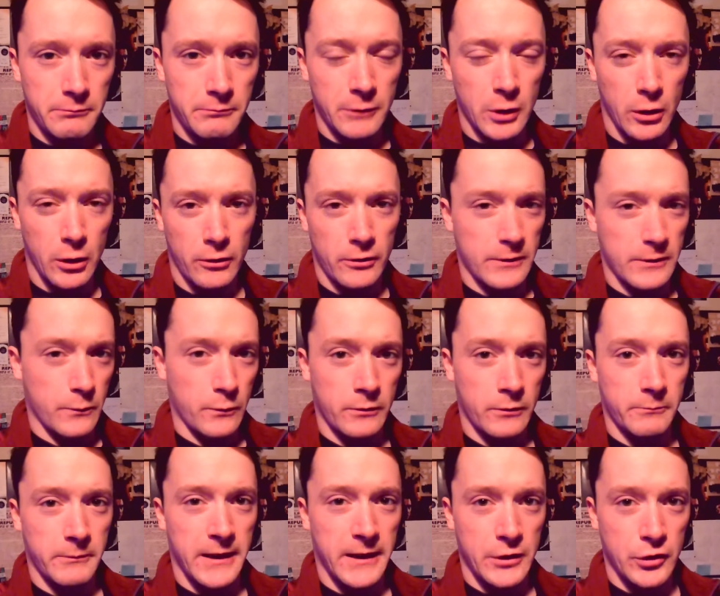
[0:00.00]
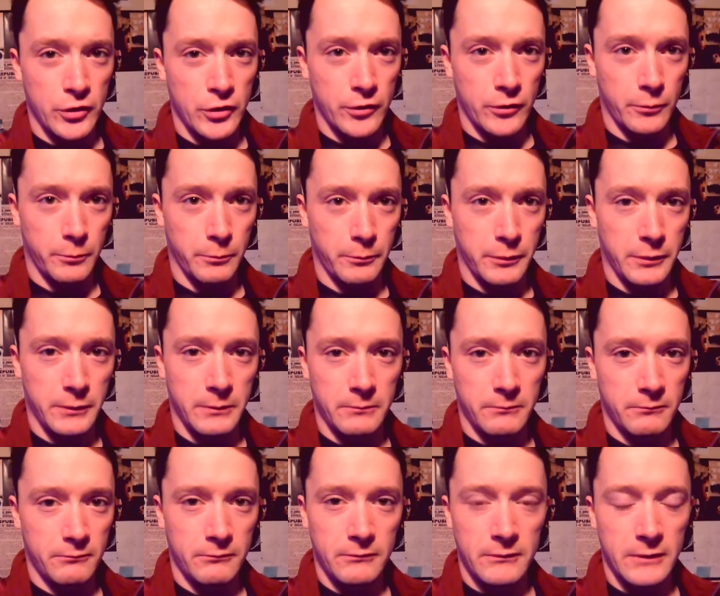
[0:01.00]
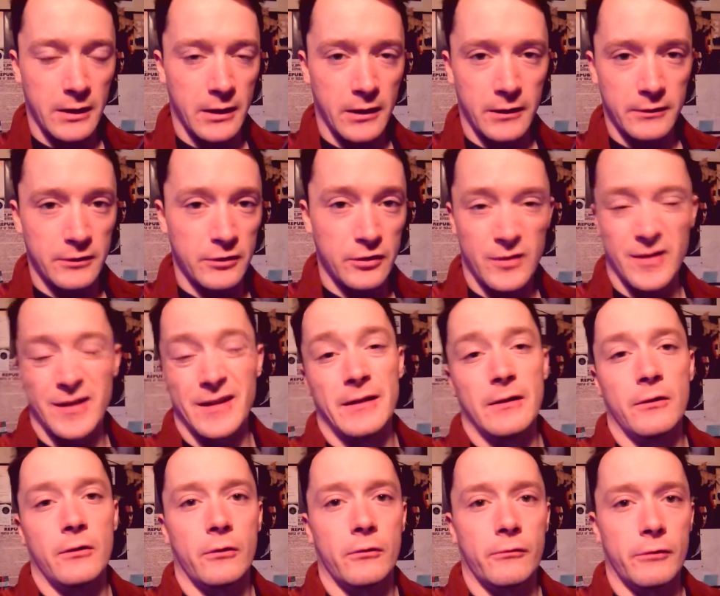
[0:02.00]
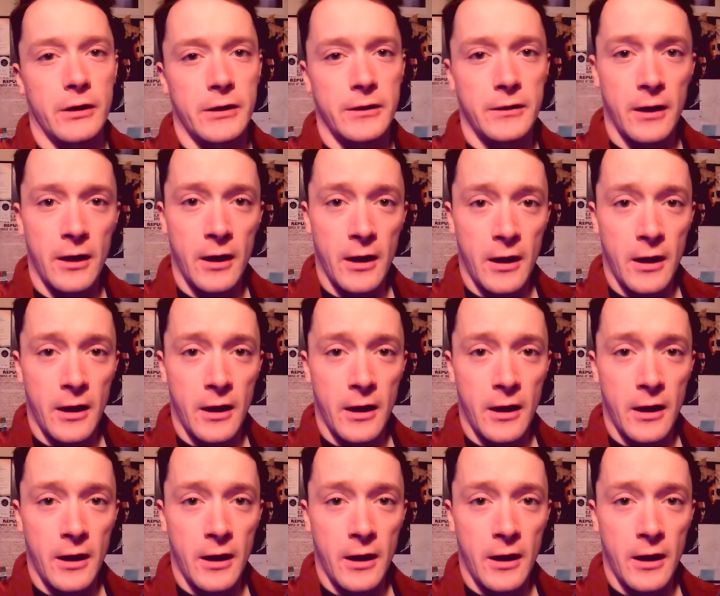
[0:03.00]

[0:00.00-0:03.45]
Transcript: colors weren't matched up and it just didn't look right.